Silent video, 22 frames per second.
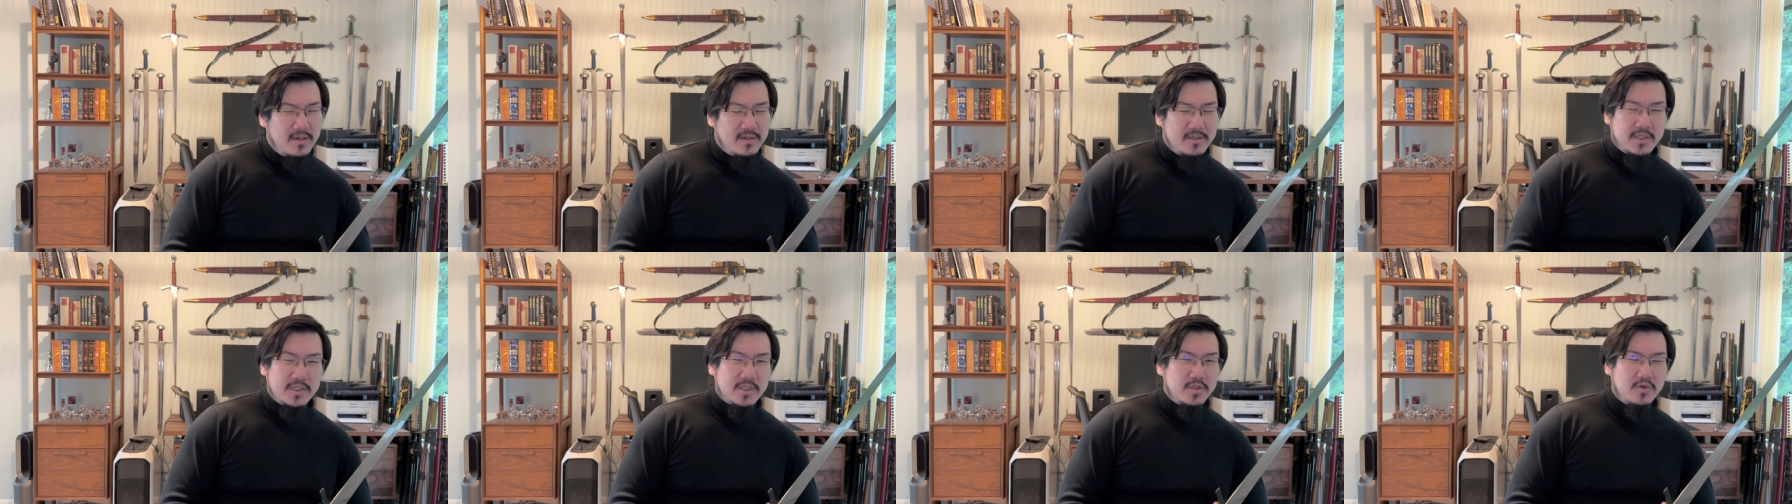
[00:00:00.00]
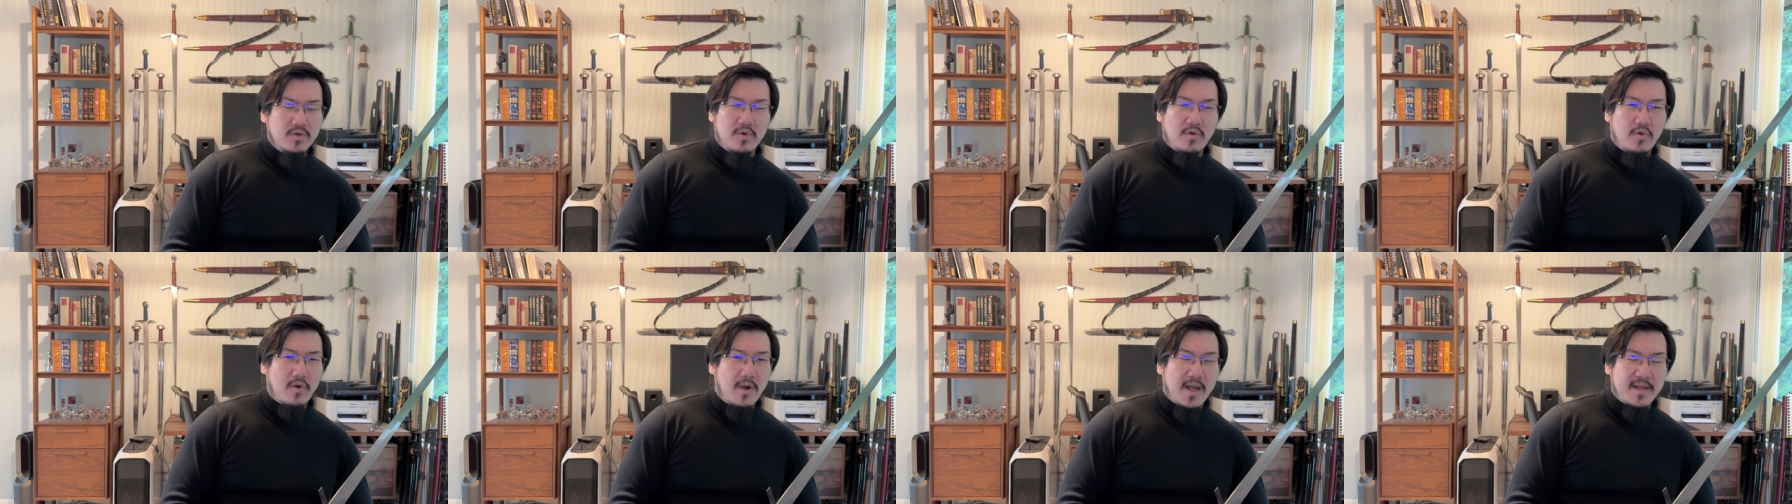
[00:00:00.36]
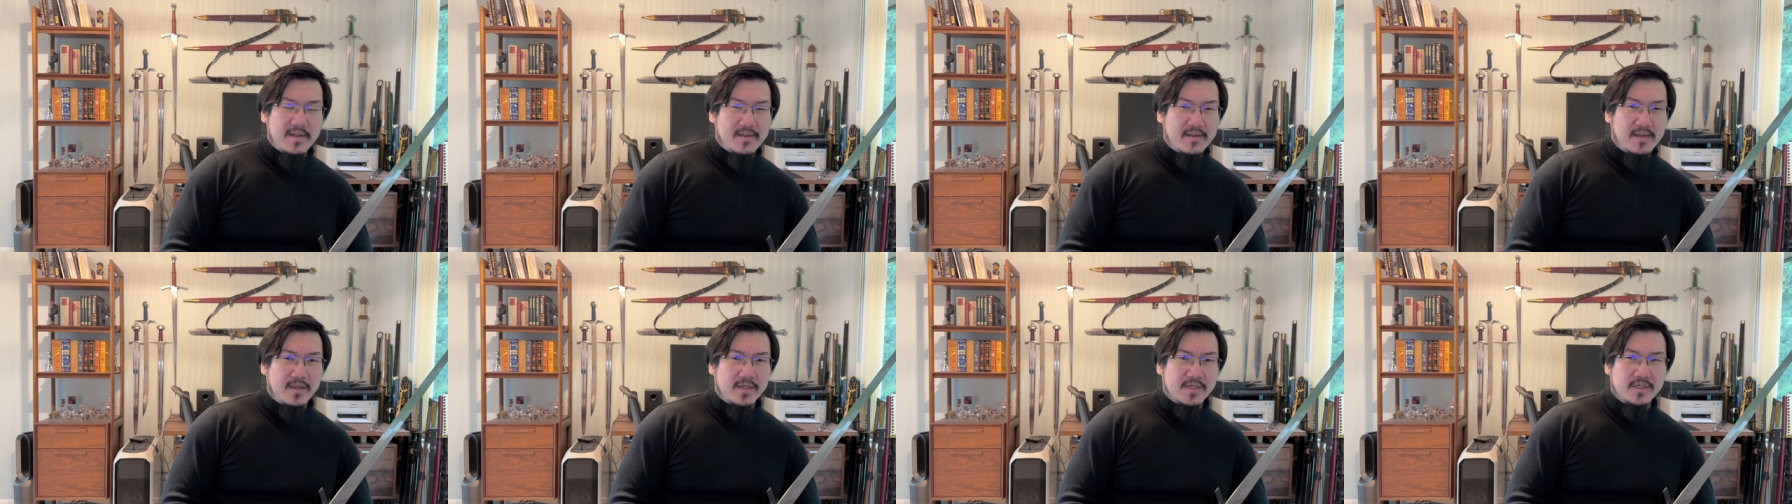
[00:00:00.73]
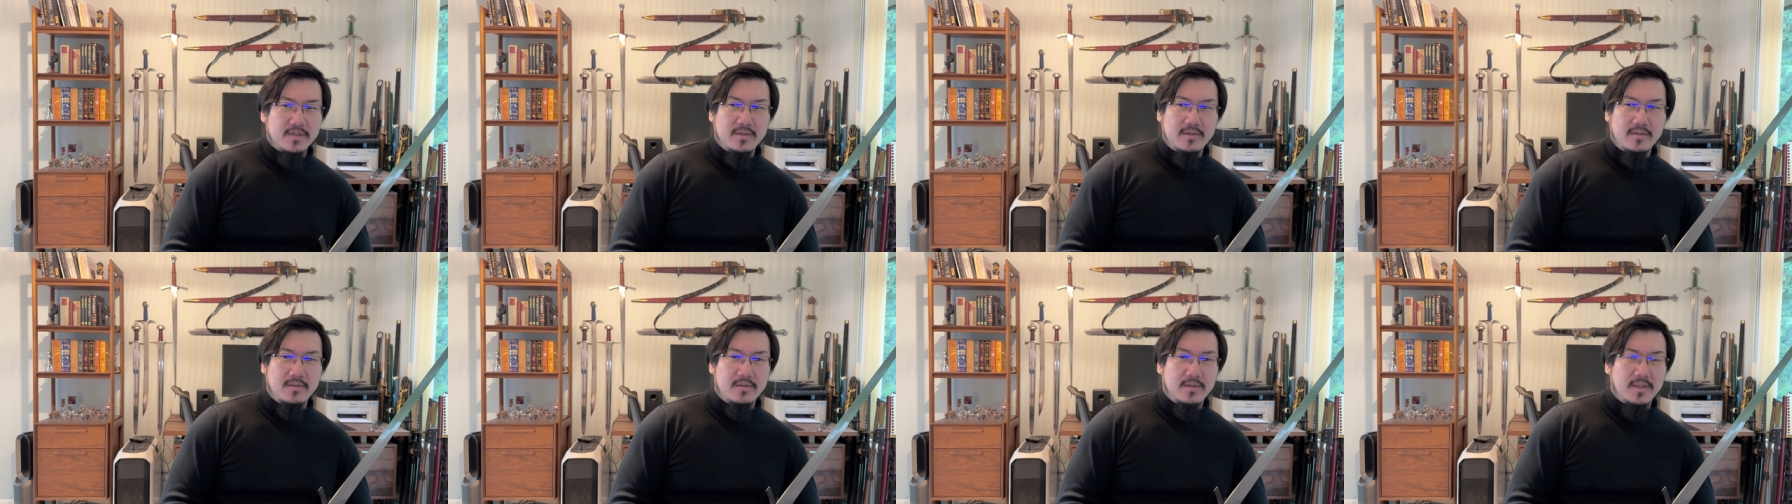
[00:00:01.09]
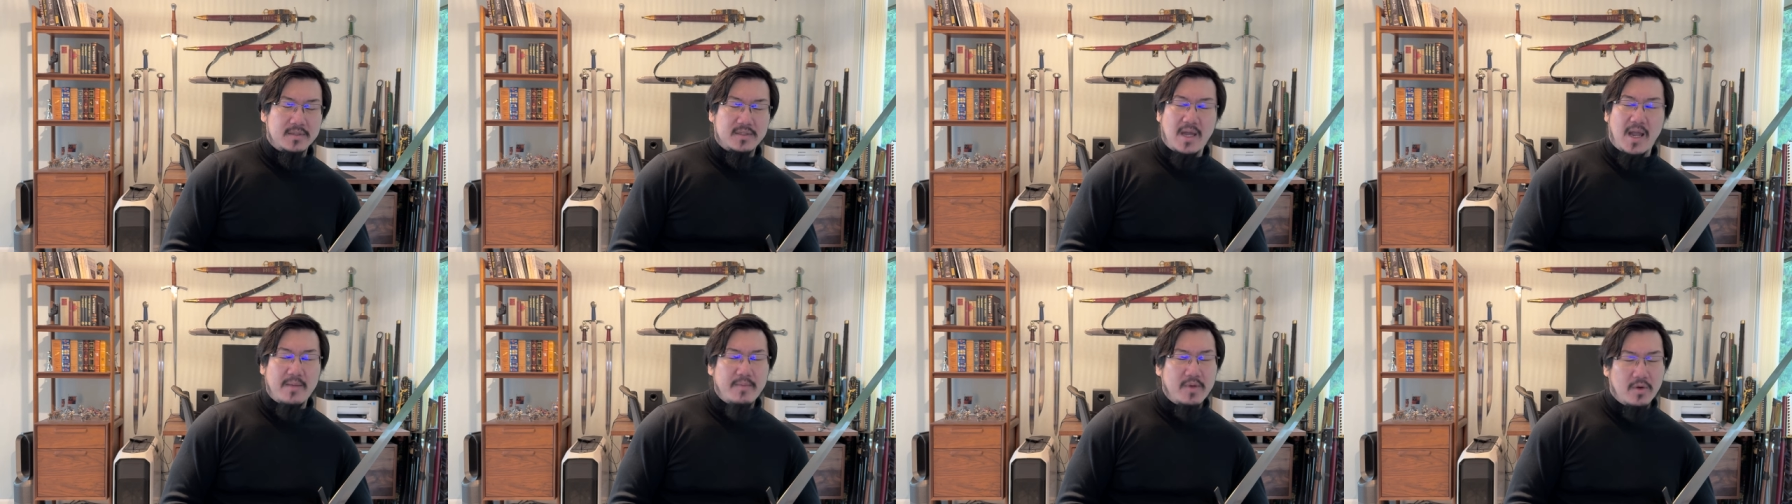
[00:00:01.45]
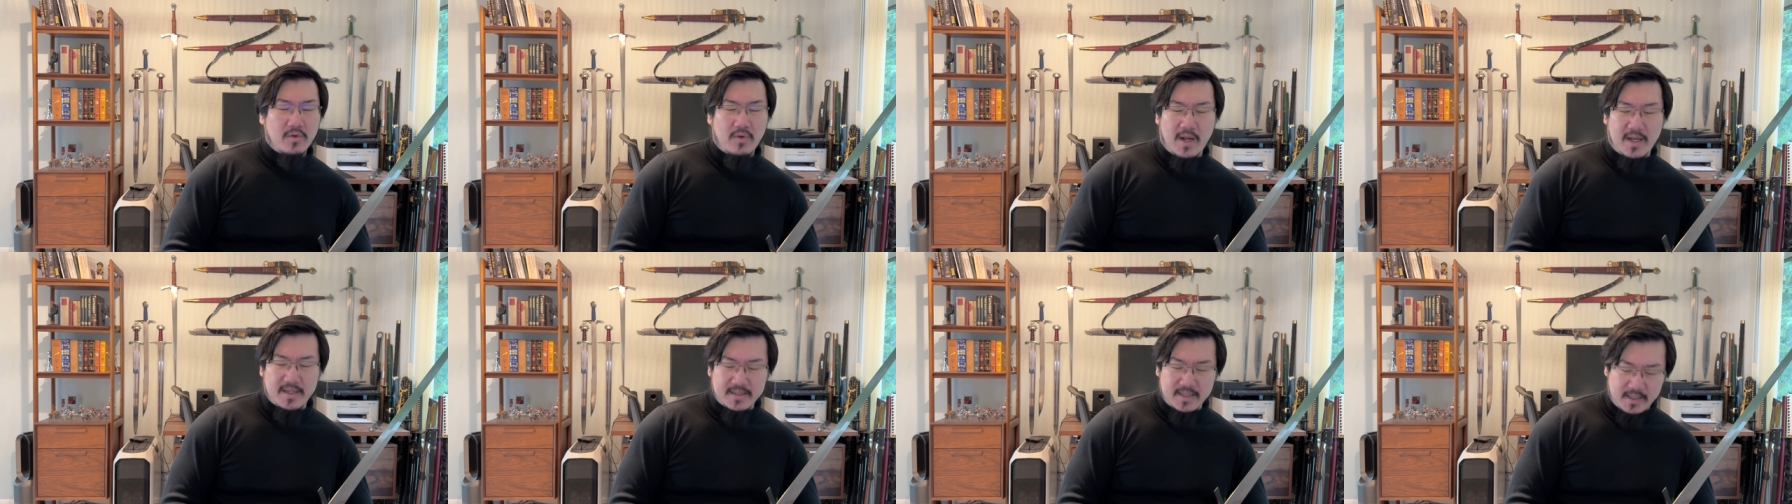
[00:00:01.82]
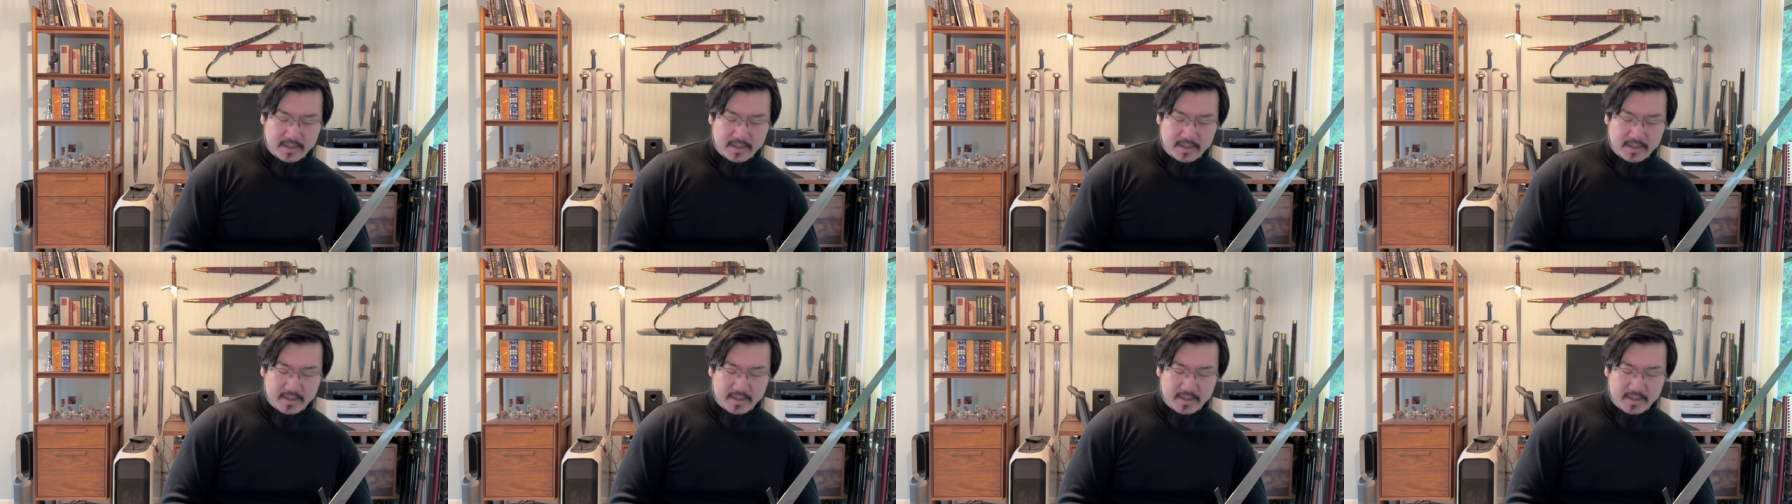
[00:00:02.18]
just do a cross section, a diamond cross